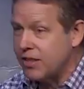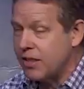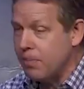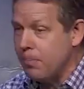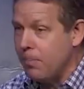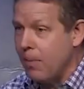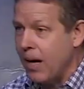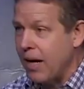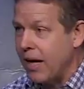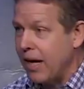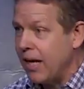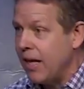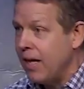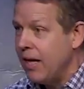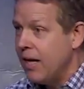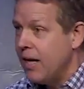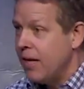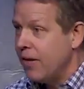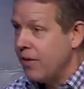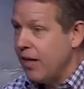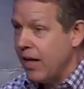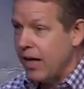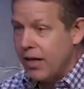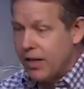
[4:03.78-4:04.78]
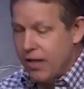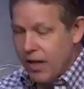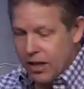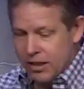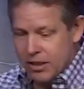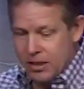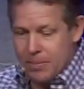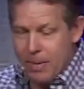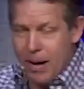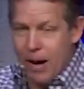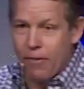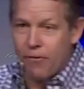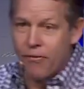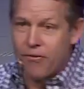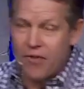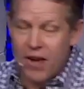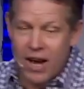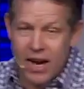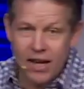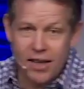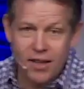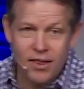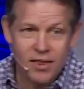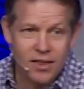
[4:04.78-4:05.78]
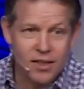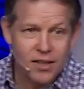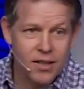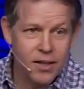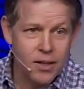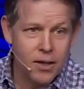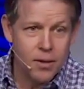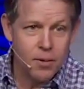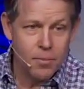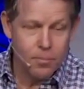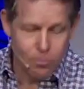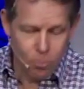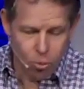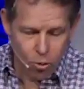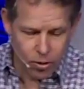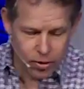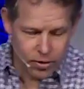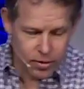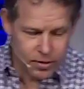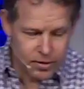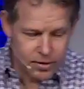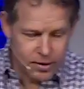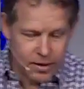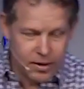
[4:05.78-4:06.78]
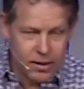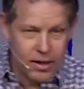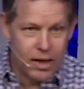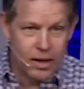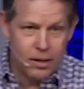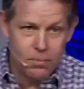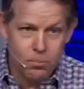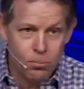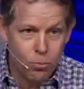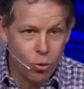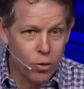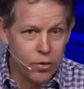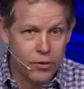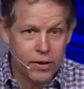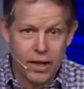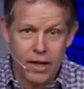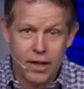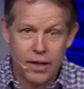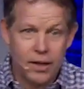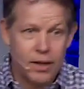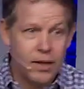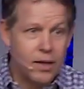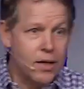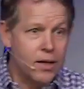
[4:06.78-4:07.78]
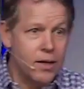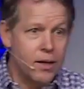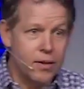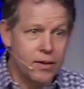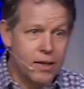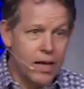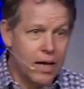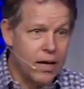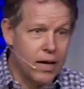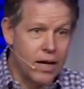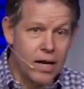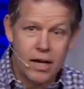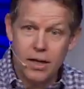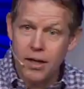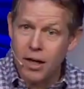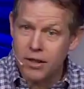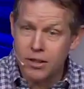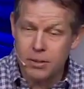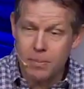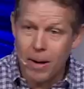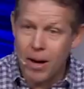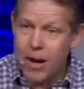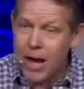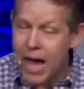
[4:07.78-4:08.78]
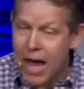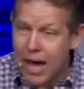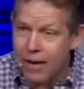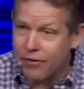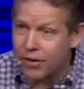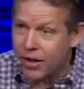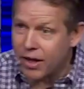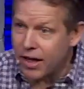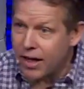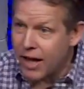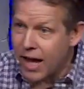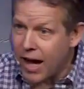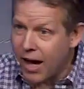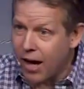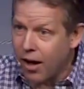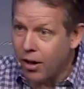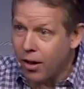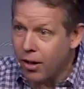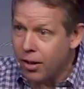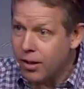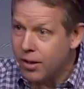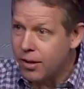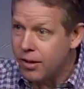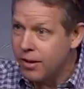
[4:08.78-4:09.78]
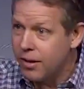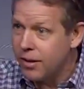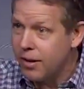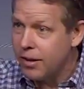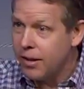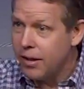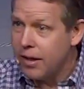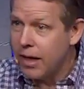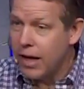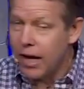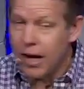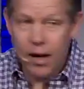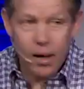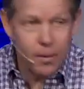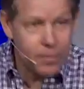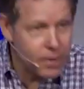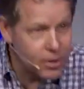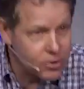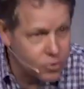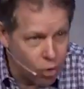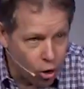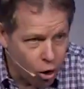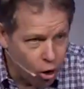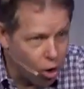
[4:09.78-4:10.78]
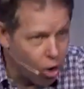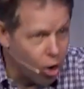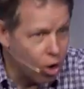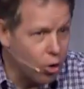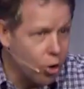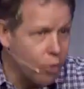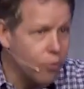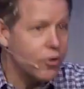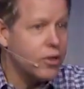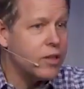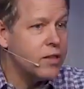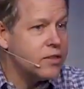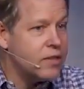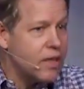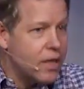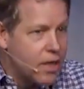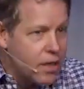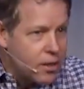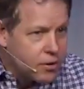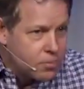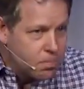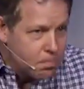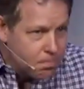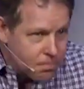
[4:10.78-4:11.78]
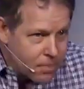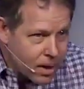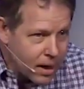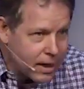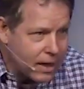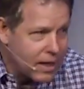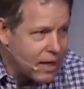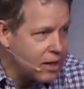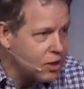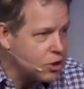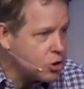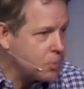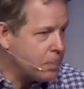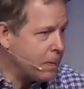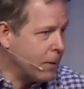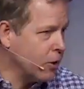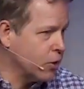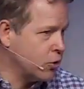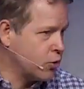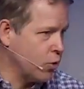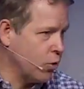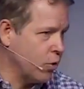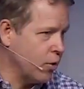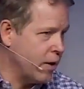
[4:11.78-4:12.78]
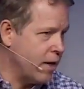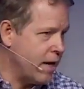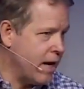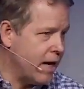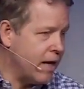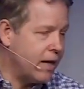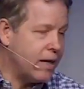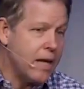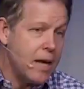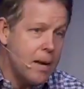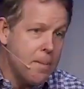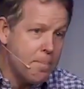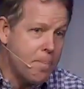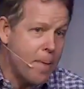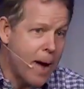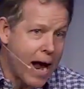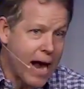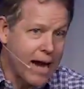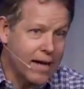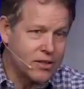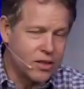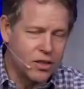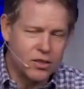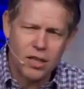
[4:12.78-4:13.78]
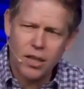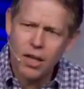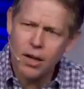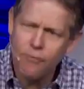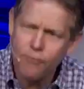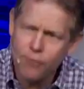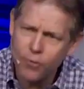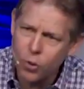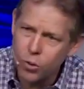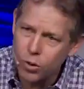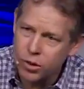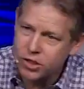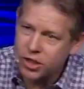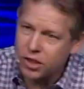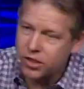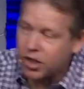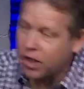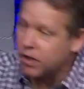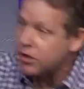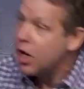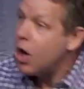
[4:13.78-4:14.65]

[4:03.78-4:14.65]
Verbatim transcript: and money than he does about faith, more, he, more than, than he does about heaven and hell. I mean, it's all over because it's money is spiritual and it impacts us and influences us.